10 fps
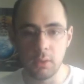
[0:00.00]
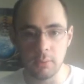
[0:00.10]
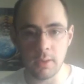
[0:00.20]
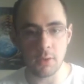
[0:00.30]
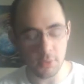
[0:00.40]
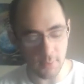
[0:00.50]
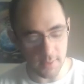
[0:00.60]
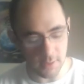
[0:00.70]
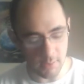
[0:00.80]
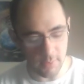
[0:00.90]
We also
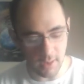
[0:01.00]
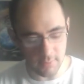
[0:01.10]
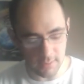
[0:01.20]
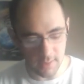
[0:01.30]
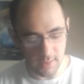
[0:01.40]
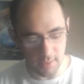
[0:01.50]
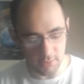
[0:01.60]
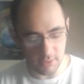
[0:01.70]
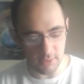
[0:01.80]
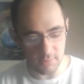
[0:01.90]
ended up having a
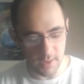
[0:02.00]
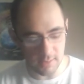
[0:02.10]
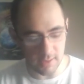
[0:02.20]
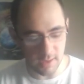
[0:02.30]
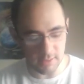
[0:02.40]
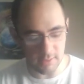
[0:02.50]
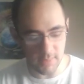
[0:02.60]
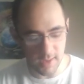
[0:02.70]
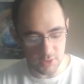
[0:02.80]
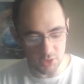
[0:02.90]
six-man tag team
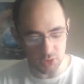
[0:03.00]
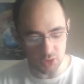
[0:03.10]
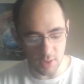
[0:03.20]
match,